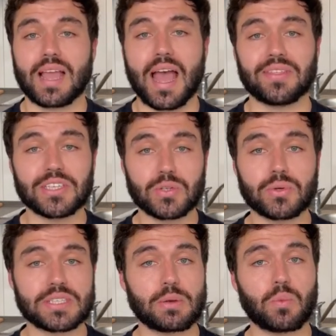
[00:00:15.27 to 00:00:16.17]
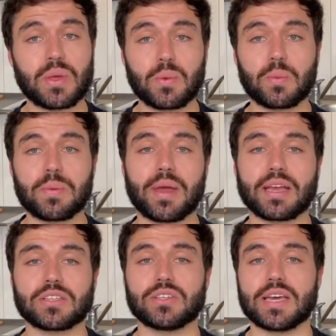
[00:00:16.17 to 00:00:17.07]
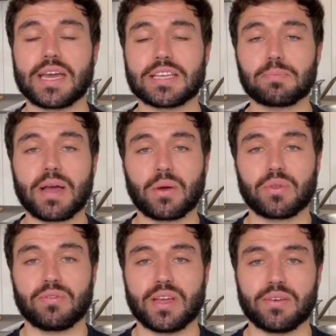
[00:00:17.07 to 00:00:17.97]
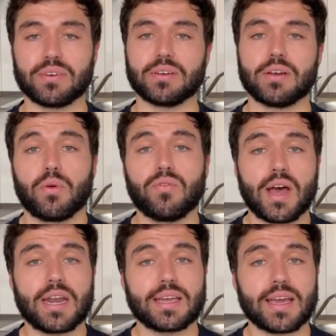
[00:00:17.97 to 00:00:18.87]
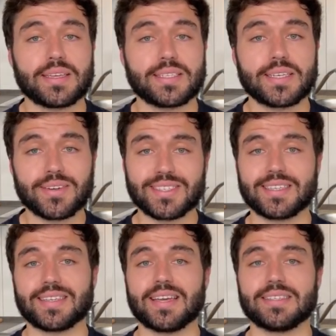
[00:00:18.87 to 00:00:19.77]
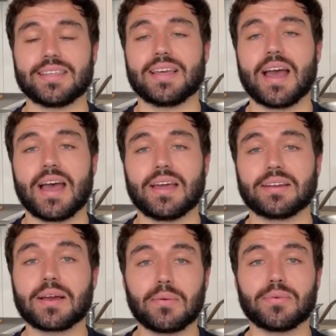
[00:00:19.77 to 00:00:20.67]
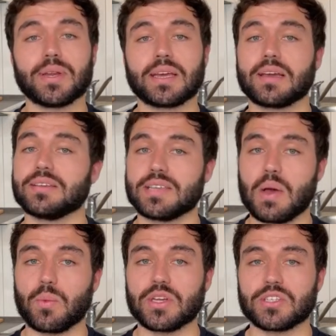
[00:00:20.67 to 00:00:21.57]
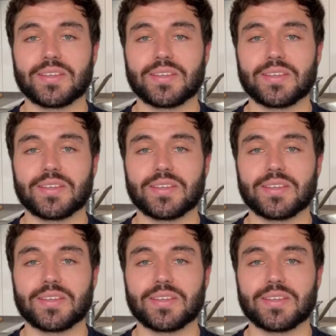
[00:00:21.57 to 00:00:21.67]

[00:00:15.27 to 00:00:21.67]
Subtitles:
and the sauce that we will be making today is packed with flavor, providing a seriously tasty and comforting sandwich.